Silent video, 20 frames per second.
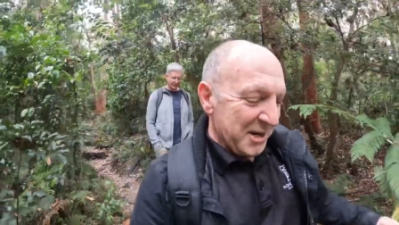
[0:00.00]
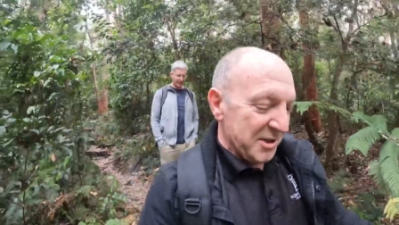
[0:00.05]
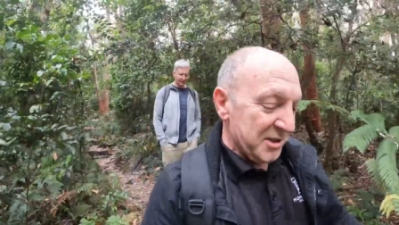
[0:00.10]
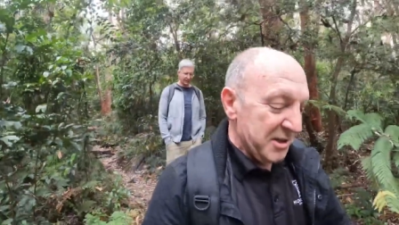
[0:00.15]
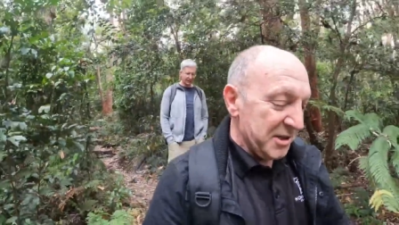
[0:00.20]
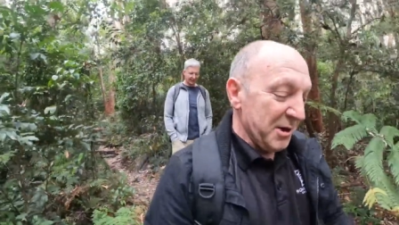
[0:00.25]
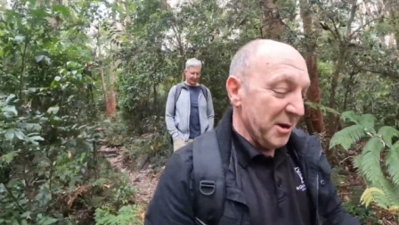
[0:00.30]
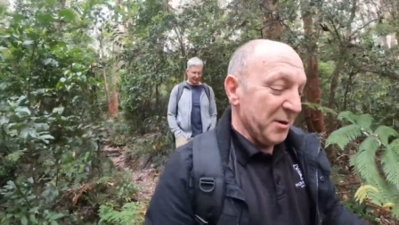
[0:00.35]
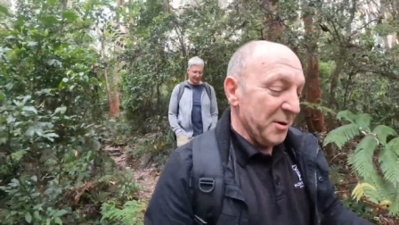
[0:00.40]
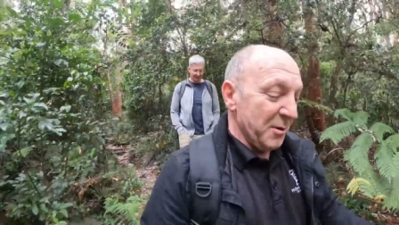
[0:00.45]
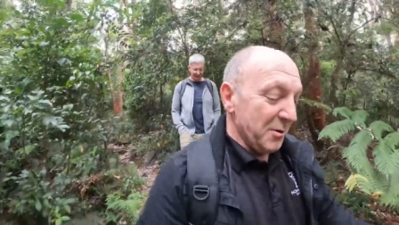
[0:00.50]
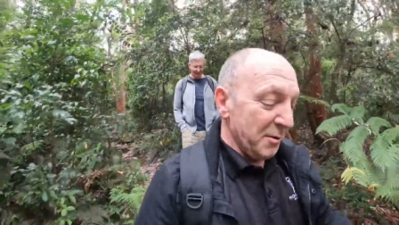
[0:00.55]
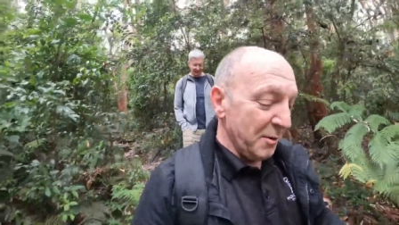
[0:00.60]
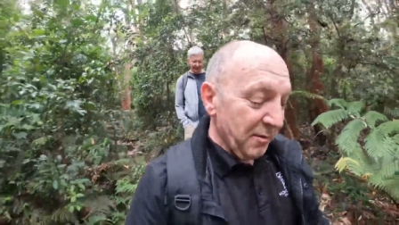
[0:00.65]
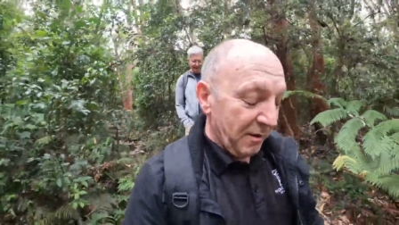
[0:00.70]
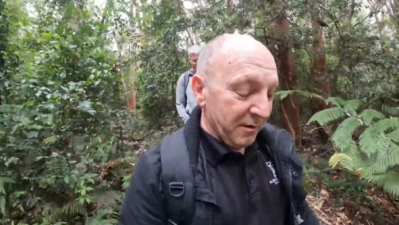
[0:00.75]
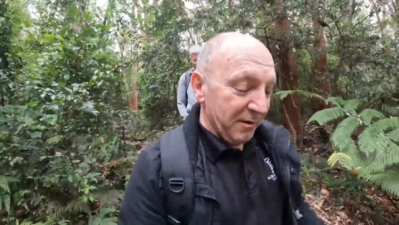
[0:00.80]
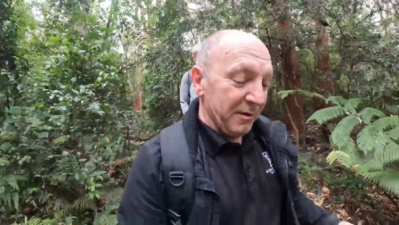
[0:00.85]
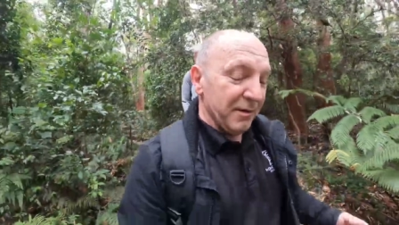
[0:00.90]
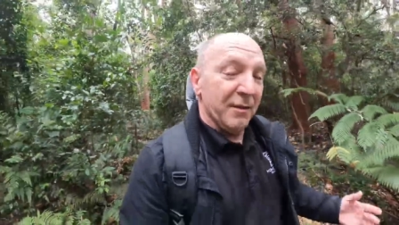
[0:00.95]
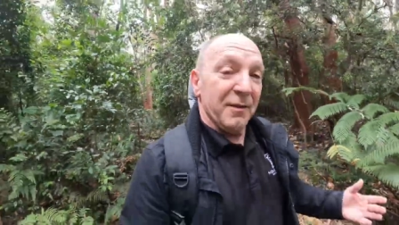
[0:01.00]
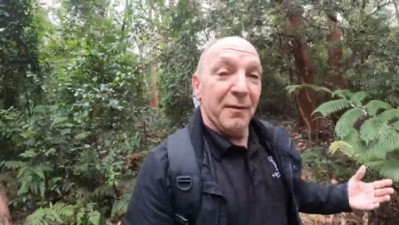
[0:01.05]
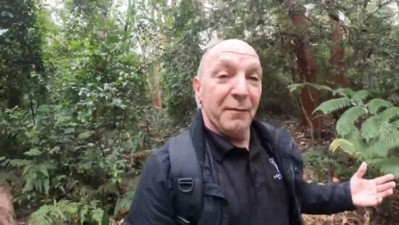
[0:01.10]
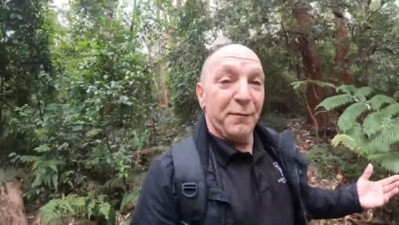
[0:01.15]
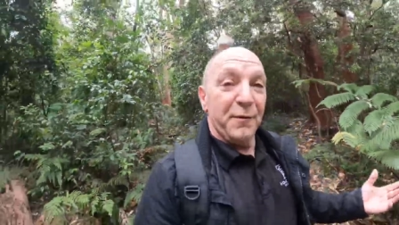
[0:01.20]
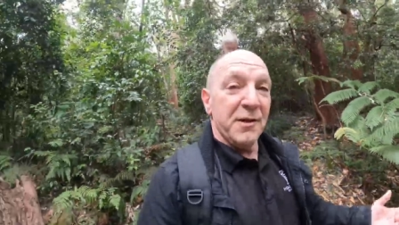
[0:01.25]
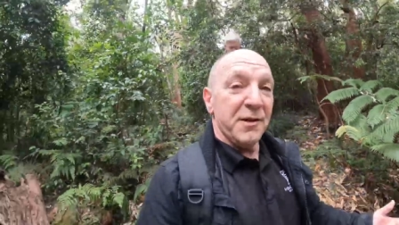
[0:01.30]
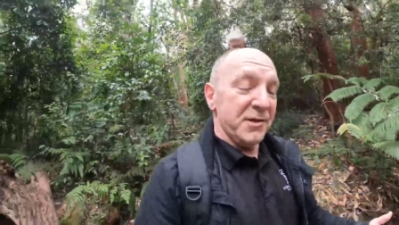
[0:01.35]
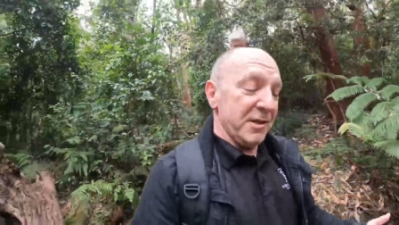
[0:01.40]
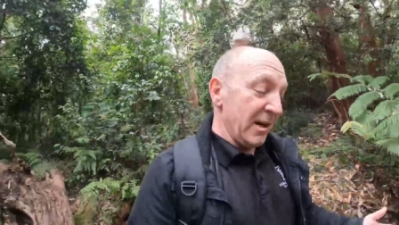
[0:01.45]
So the
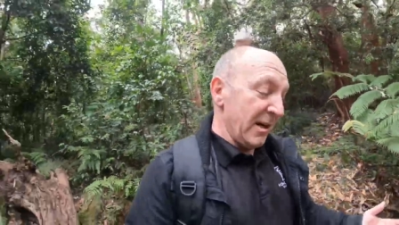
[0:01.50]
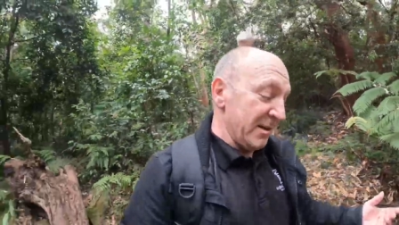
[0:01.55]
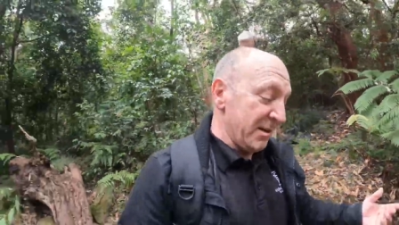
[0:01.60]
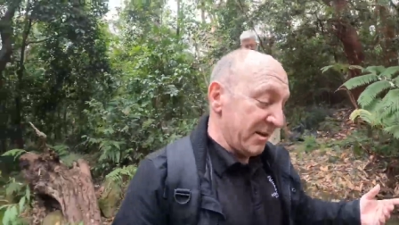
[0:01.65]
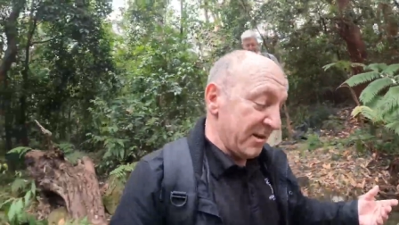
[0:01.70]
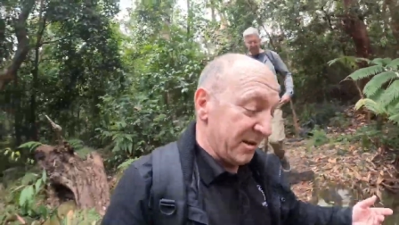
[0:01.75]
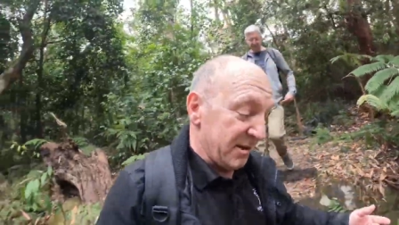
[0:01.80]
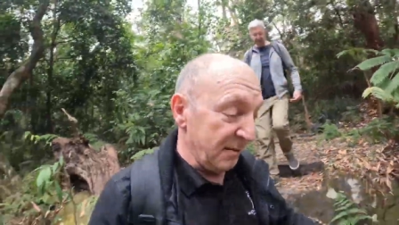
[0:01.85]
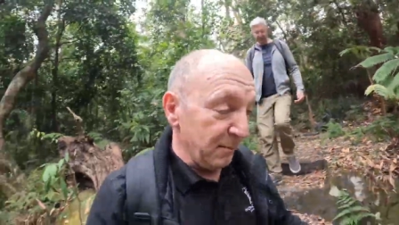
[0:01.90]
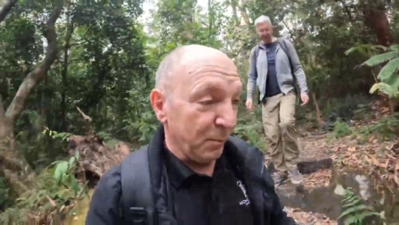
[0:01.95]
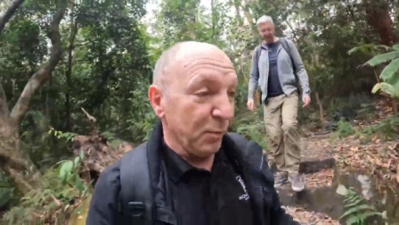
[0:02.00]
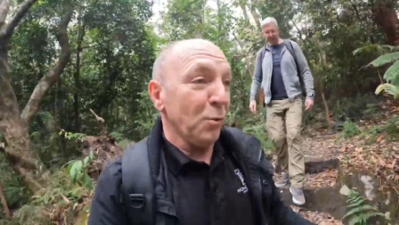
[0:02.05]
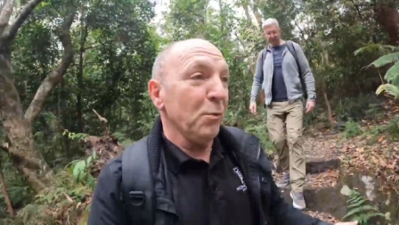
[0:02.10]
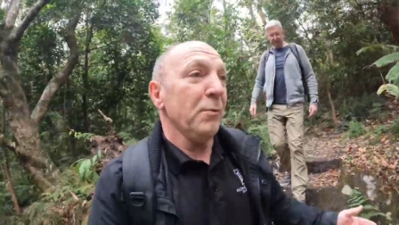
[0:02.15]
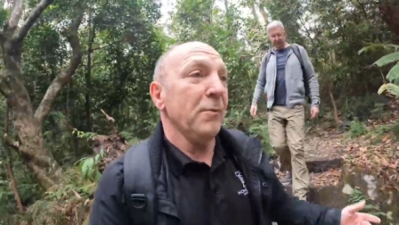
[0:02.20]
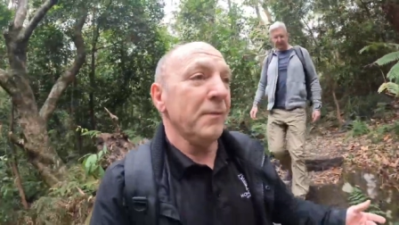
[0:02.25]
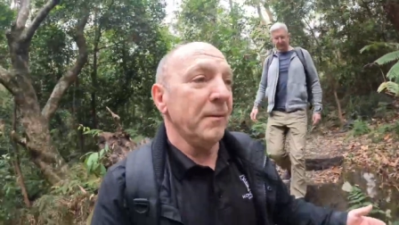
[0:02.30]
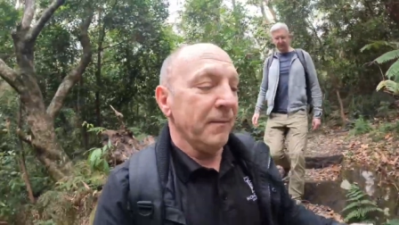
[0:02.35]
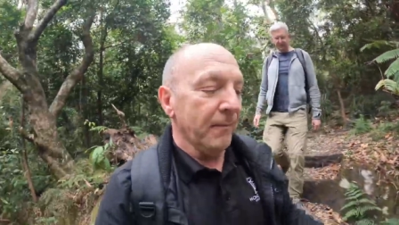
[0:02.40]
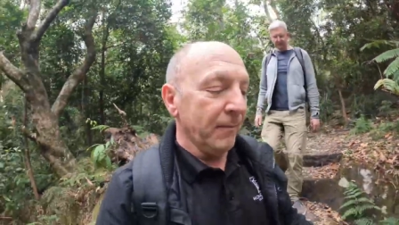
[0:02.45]
first answer is simple.